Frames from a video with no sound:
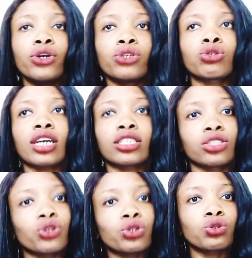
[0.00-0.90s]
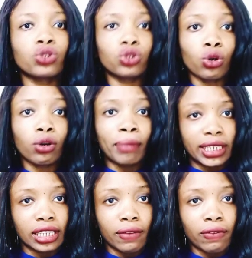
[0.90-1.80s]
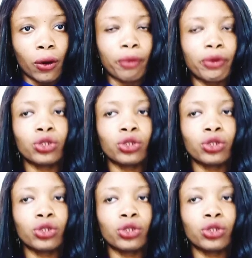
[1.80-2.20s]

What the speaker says: so as not to choke myself off.